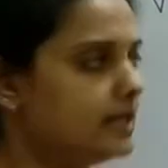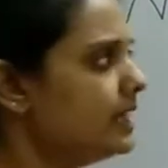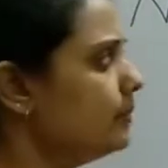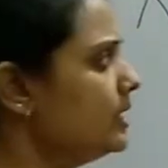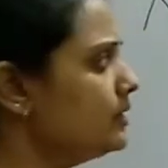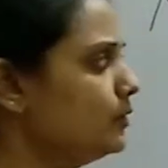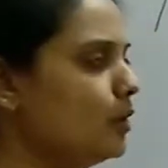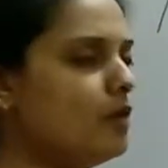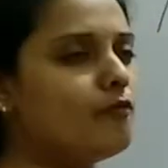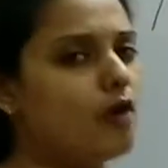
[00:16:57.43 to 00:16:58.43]
That means
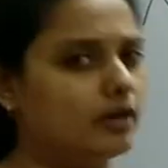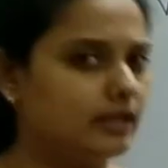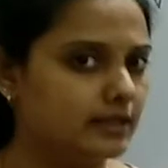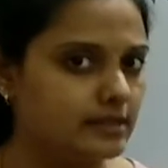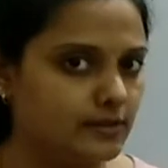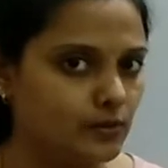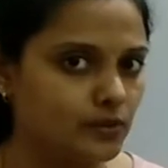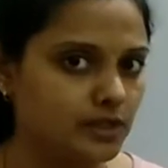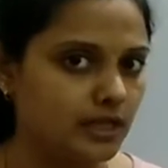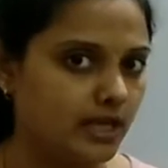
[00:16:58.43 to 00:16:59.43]
no water is
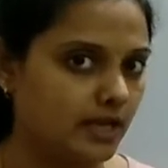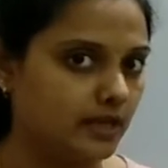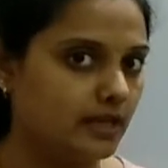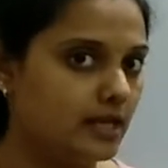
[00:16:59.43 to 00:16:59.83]
used here.